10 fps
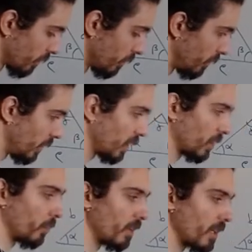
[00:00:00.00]
You just
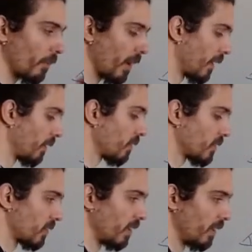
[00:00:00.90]

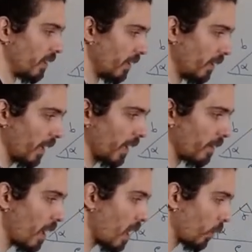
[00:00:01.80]
rearrange, and
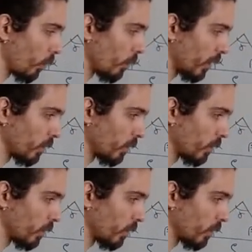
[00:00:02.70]
now what you